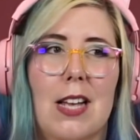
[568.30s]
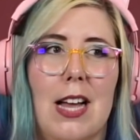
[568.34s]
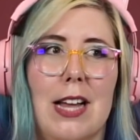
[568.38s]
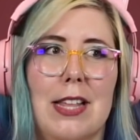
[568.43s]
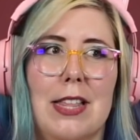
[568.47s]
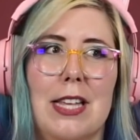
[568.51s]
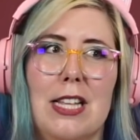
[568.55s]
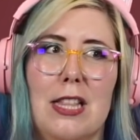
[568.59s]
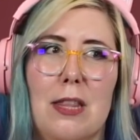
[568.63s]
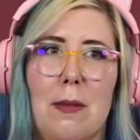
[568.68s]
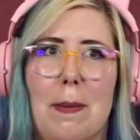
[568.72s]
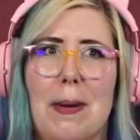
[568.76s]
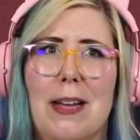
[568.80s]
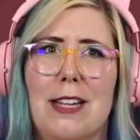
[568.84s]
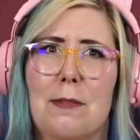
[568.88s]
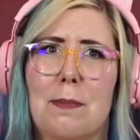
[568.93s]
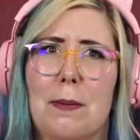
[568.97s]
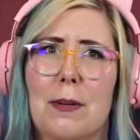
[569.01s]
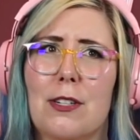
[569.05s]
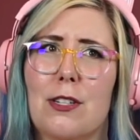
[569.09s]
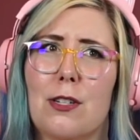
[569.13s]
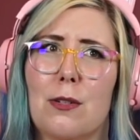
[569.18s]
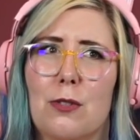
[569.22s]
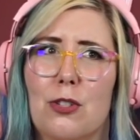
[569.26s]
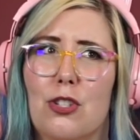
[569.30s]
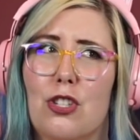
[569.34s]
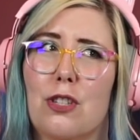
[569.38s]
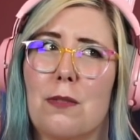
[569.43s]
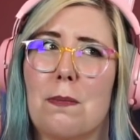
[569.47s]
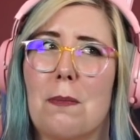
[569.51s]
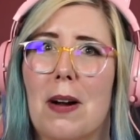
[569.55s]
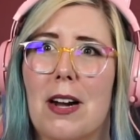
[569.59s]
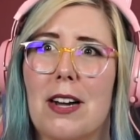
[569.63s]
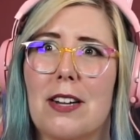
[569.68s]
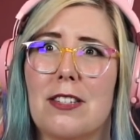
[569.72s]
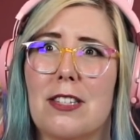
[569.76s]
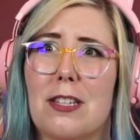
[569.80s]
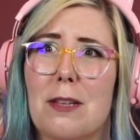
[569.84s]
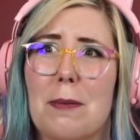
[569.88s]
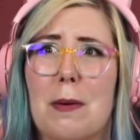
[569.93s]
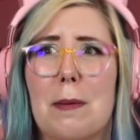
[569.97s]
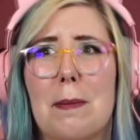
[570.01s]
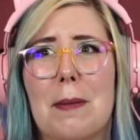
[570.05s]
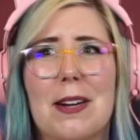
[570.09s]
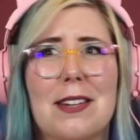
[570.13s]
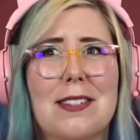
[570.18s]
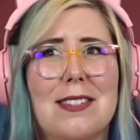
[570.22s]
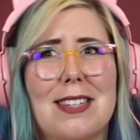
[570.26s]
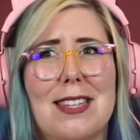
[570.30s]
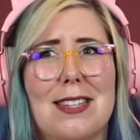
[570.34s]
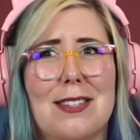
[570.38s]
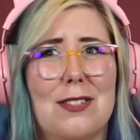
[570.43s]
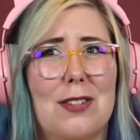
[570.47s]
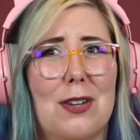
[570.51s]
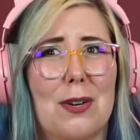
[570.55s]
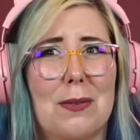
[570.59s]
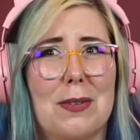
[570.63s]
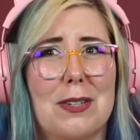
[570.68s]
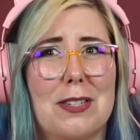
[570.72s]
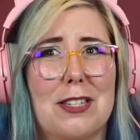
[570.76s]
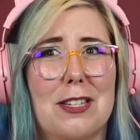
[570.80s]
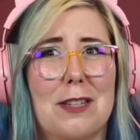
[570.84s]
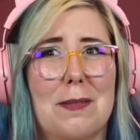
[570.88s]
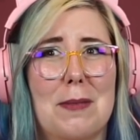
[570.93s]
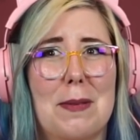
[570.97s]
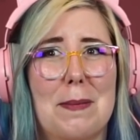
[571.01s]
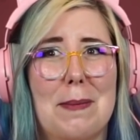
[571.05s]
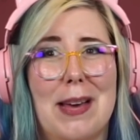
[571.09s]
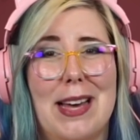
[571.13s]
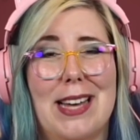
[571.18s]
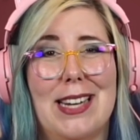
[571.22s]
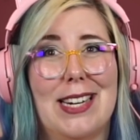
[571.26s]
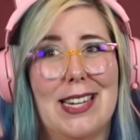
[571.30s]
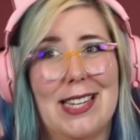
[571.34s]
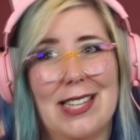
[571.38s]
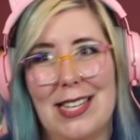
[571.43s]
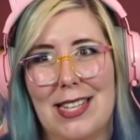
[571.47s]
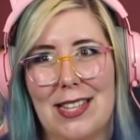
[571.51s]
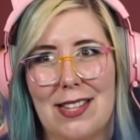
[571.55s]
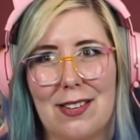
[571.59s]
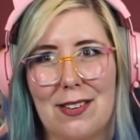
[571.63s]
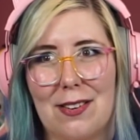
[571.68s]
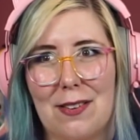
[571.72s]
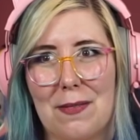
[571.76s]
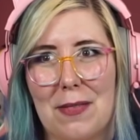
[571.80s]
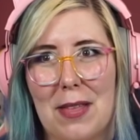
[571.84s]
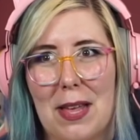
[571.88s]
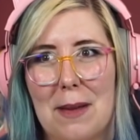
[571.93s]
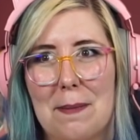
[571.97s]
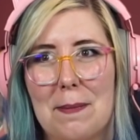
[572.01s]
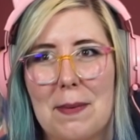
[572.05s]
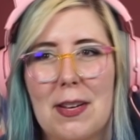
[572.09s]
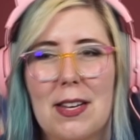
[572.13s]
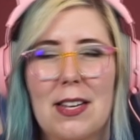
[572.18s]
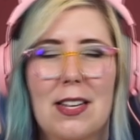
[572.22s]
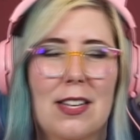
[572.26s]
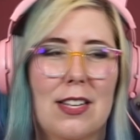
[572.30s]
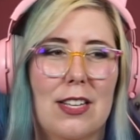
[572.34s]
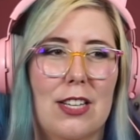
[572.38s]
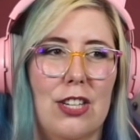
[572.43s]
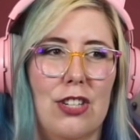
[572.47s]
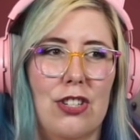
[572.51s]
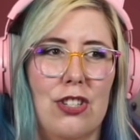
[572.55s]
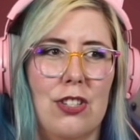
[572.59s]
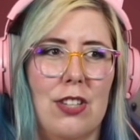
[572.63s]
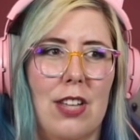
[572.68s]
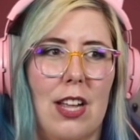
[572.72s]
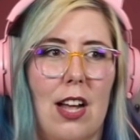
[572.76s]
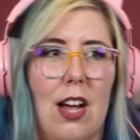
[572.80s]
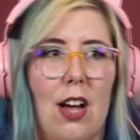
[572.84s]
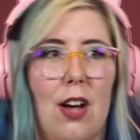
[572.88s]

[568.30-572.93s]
I think the best person was just Marcy, but Marcy has no reason to be mad at either of them because she's like,